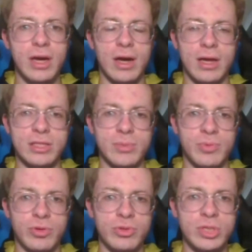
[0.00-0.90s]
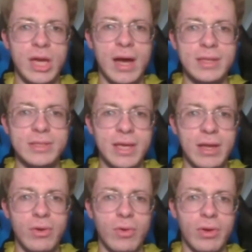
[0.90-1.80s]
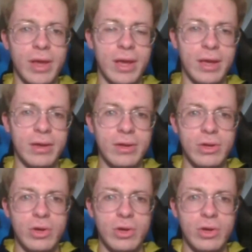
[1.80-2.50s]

to produce content on a